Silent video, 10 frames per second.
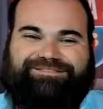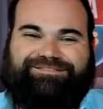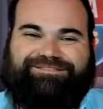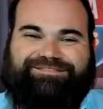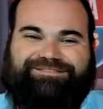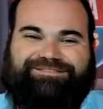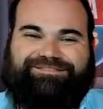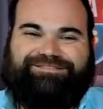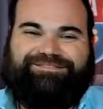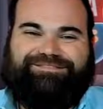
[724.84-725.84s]

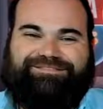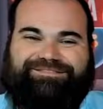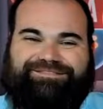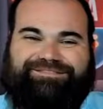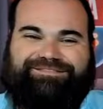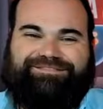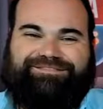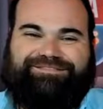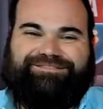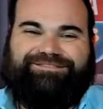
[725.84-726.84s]

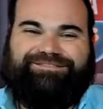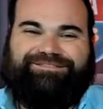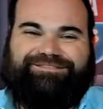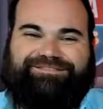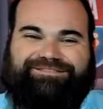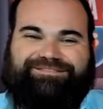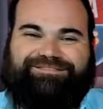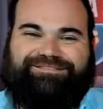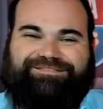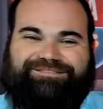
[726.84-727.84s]

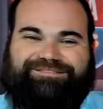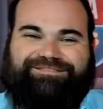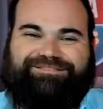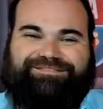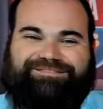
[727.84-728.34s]
[no speech]